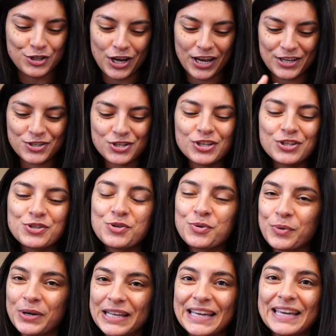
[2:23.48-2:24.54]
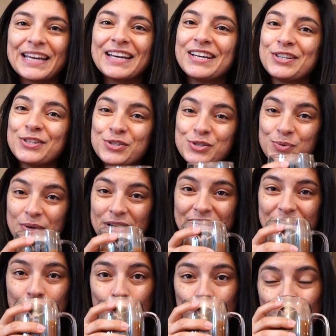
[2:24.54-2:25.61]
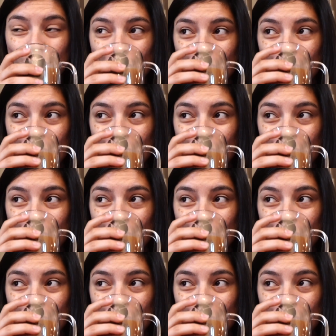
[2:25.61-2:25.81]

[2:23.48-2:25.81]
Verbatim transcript: to change in 2020